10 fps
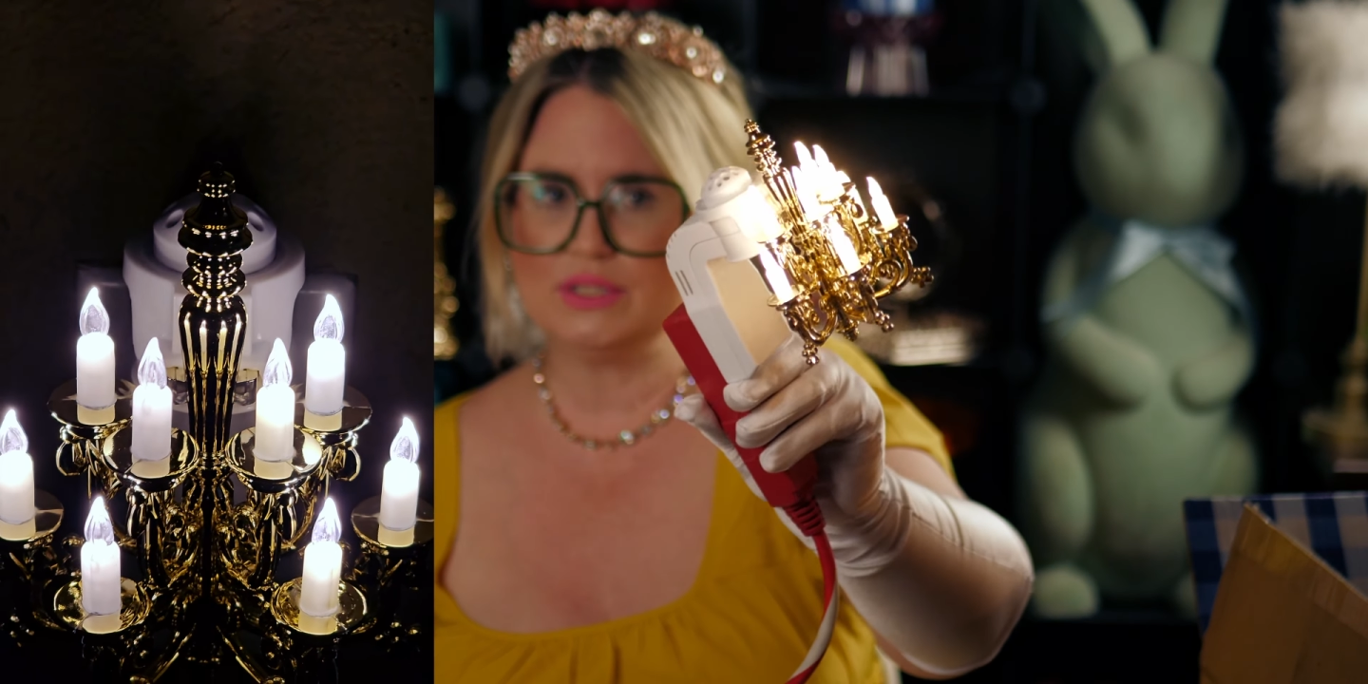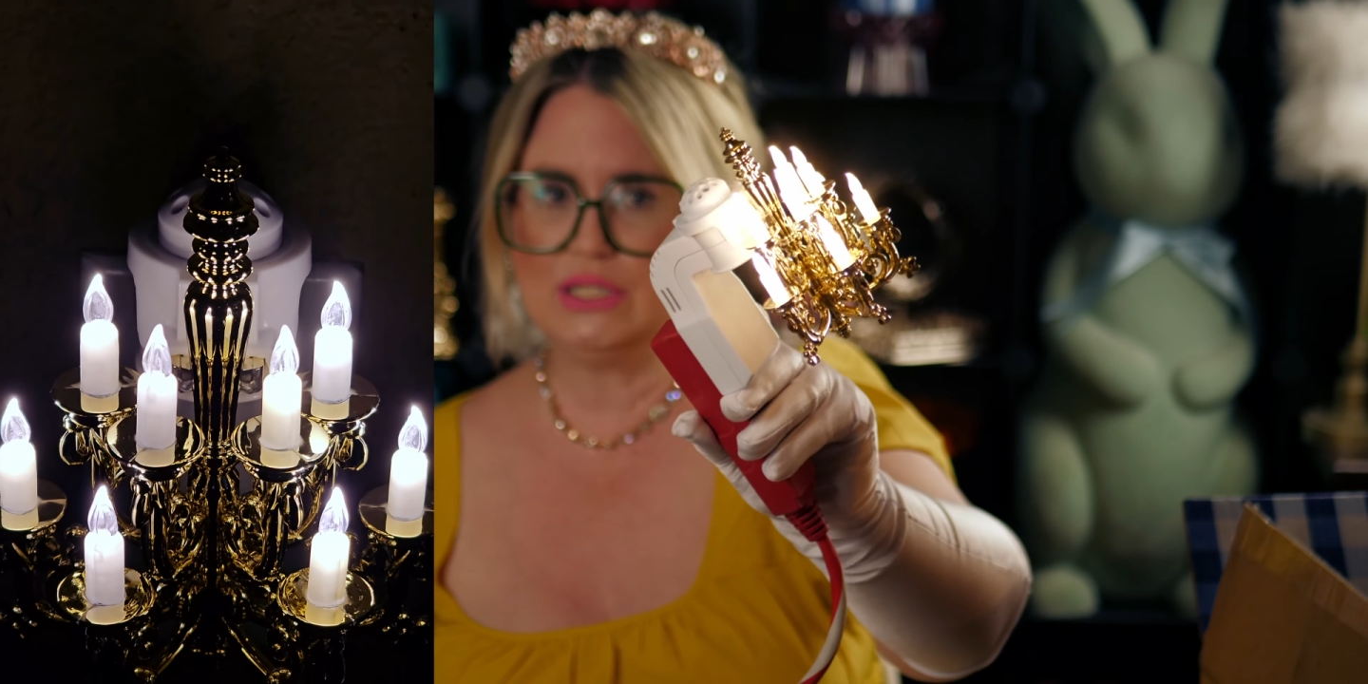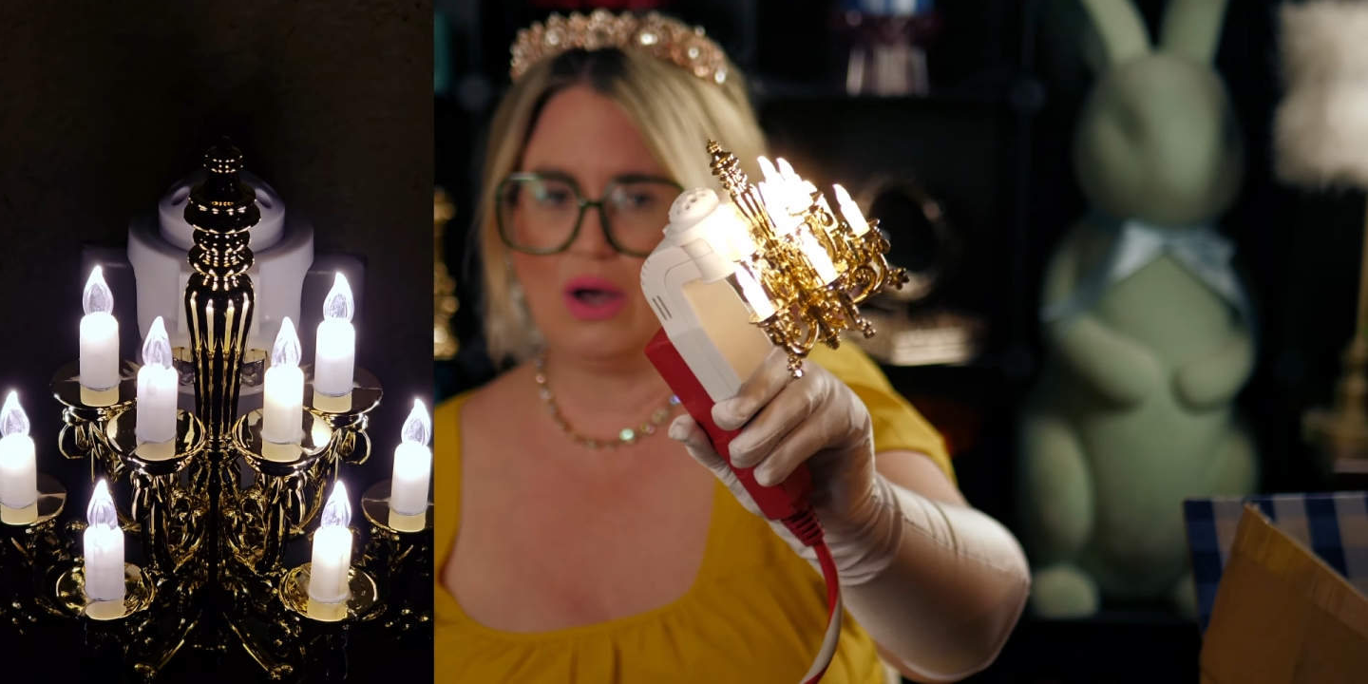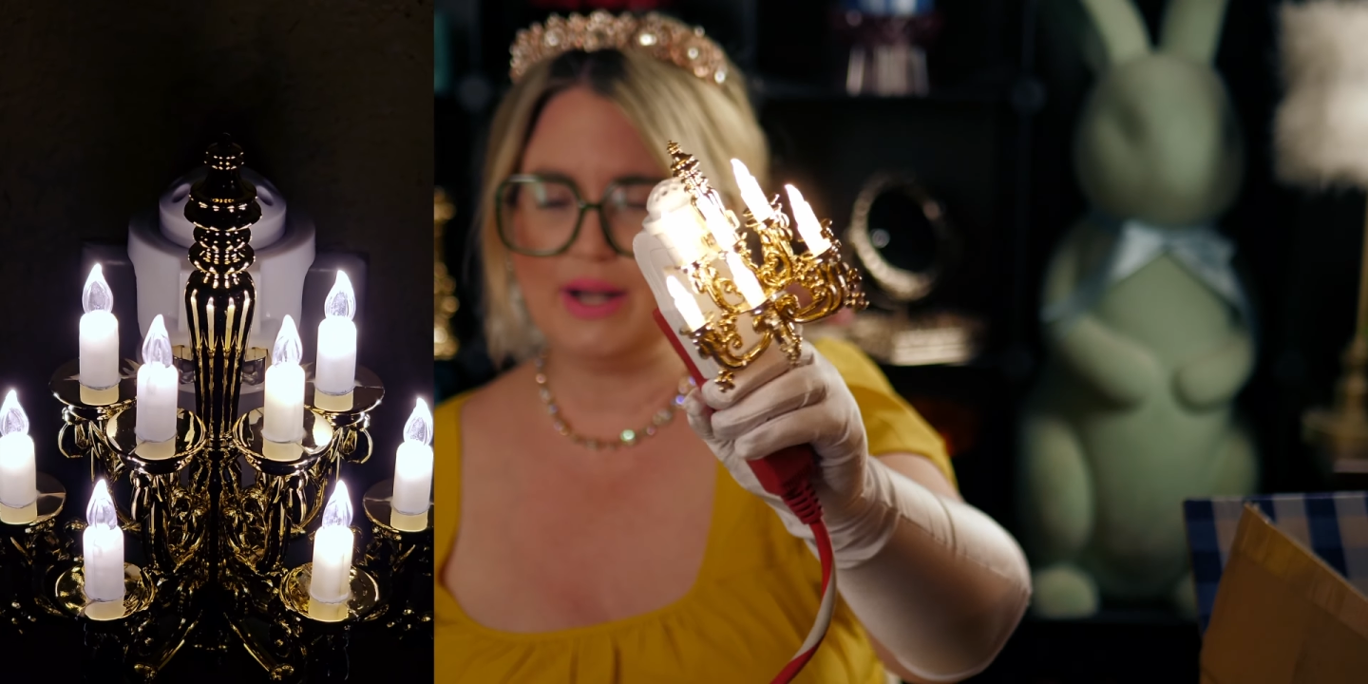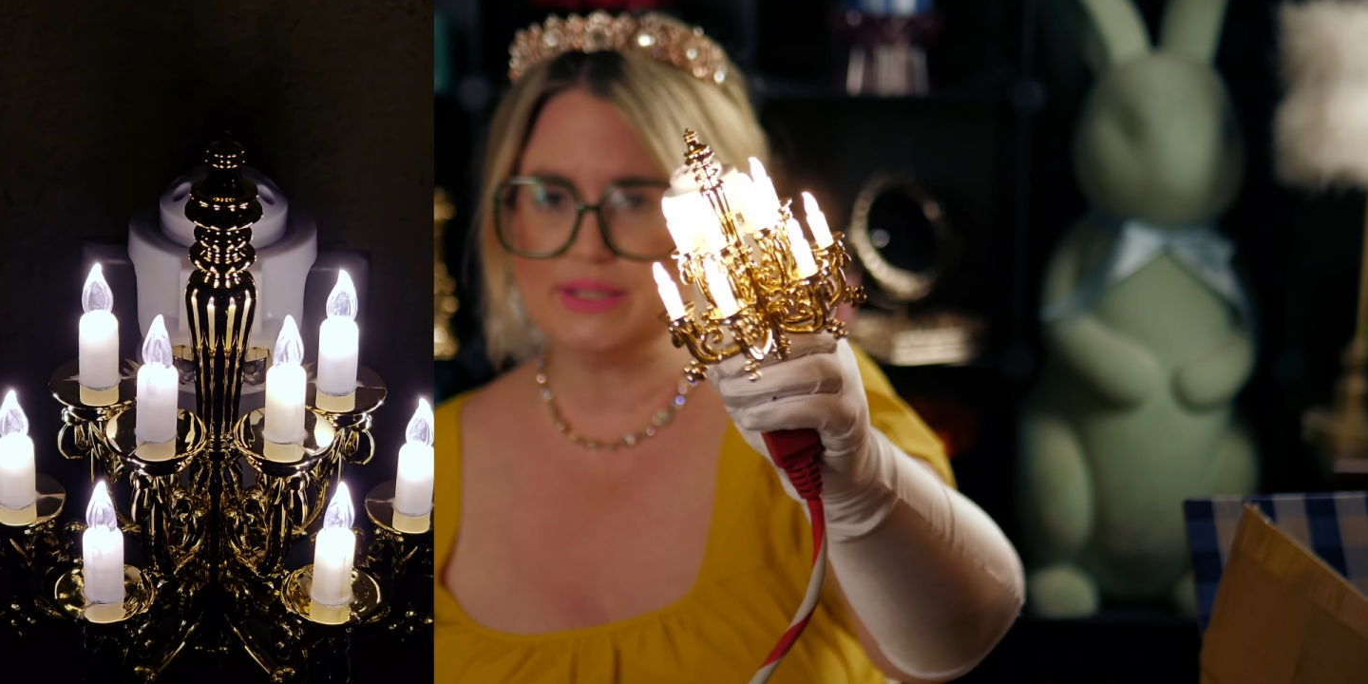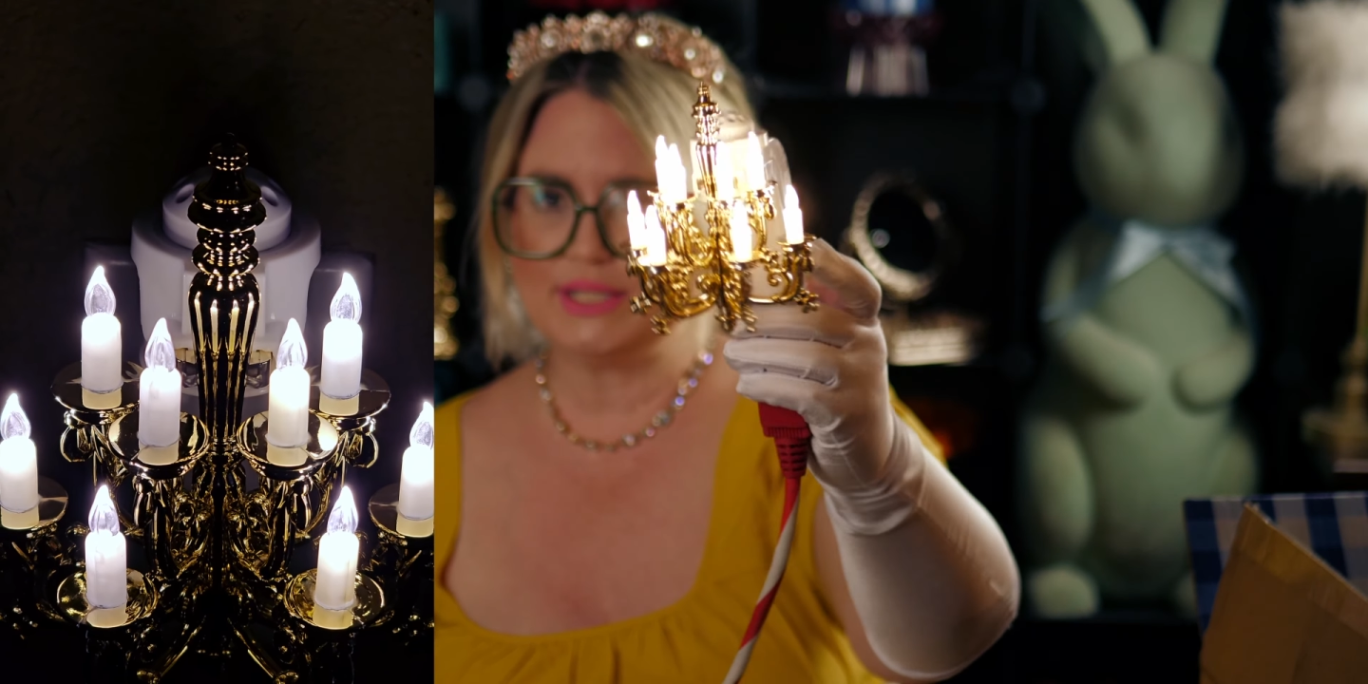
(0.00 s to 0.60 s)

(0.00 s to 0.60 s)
is not a